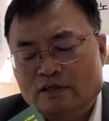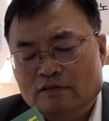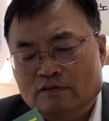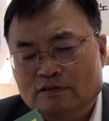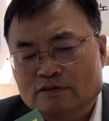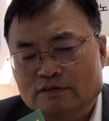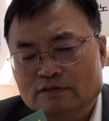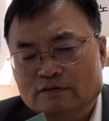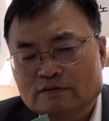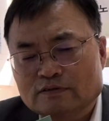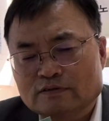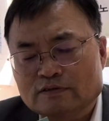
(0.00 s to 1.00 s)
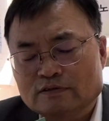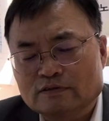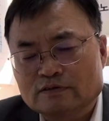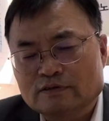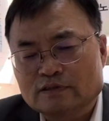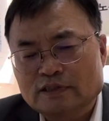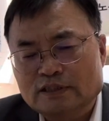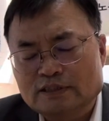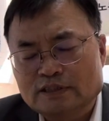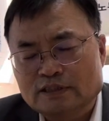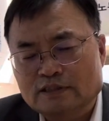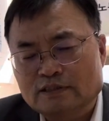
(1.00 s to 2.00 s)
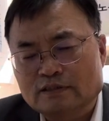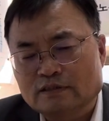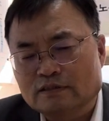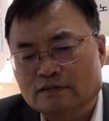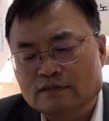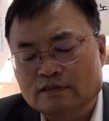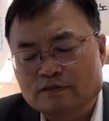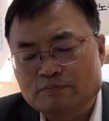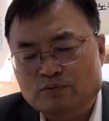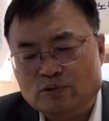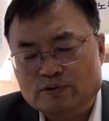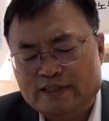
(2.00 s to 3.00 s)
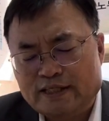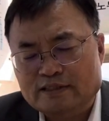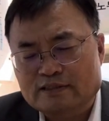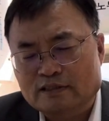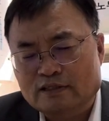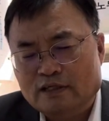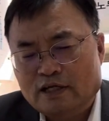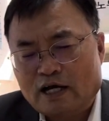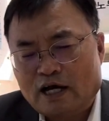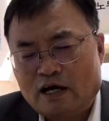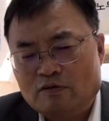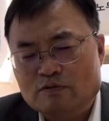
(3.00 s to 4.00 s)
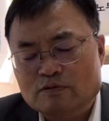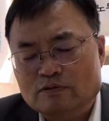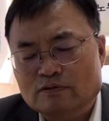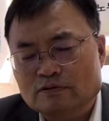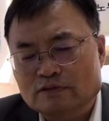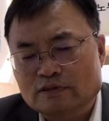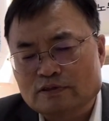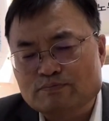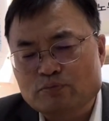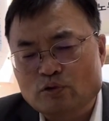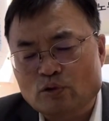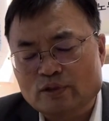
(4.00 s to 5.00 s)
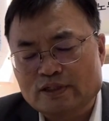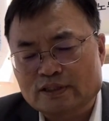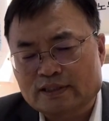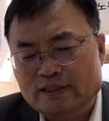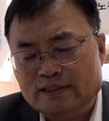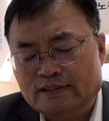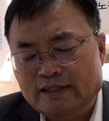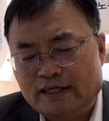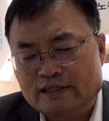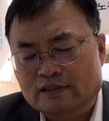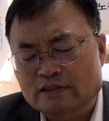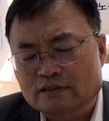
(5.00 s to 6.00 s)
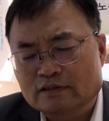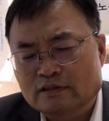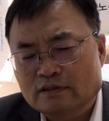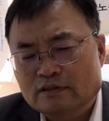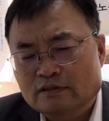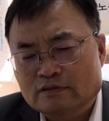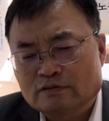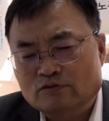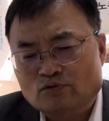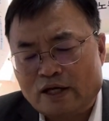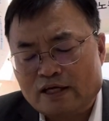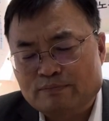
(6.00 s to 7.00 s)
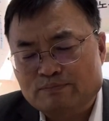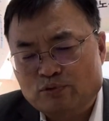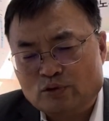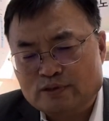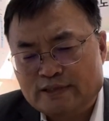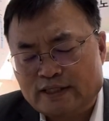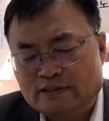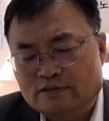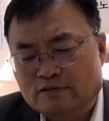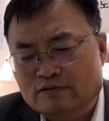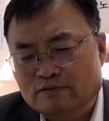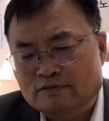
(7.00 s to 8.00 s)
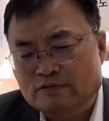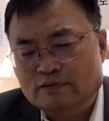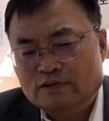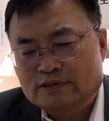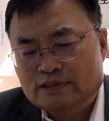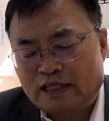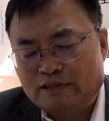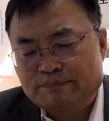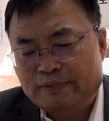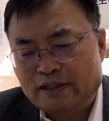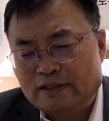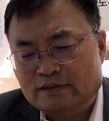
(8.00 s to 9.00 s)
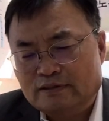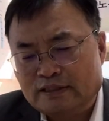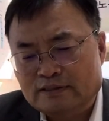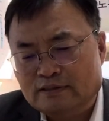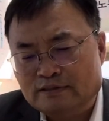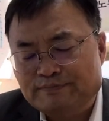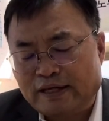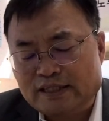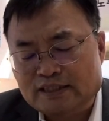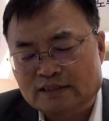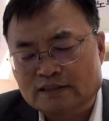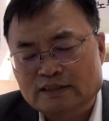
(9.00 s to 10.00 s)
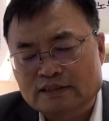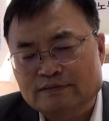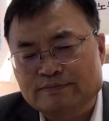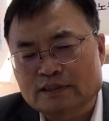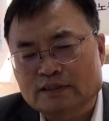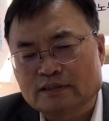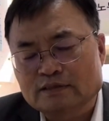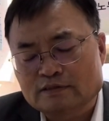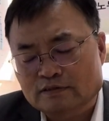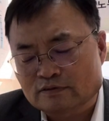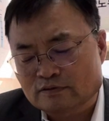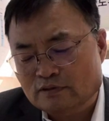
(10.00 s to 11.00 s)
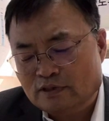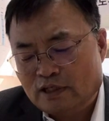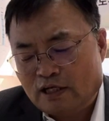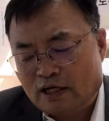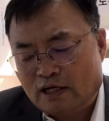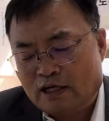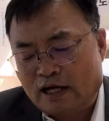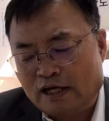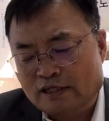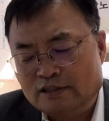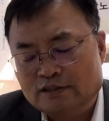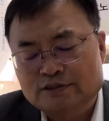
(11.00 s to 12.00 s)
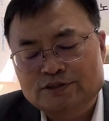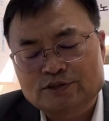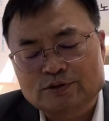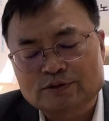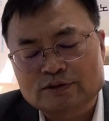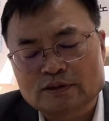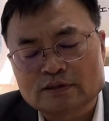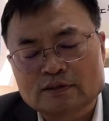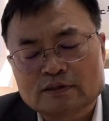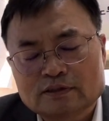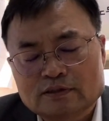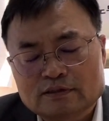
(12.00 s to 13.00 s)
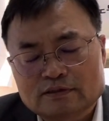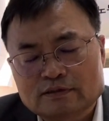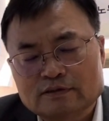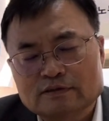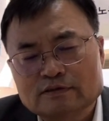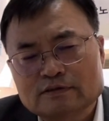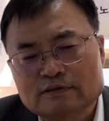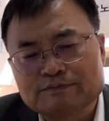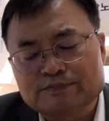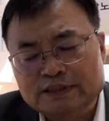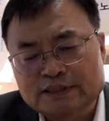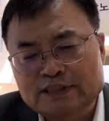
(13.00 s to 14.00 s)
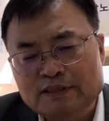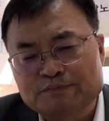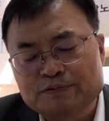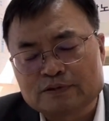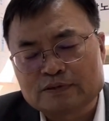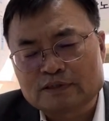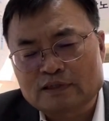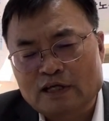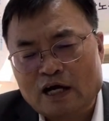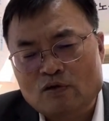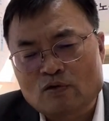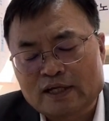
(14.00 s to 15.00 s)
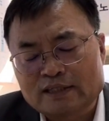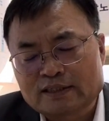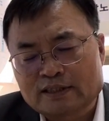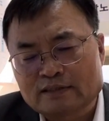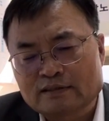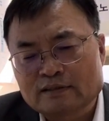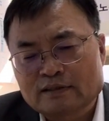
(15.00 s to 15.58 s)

also the process, how the employer can take right process to satisfy this managerial dismissal. So I showed some examples how I can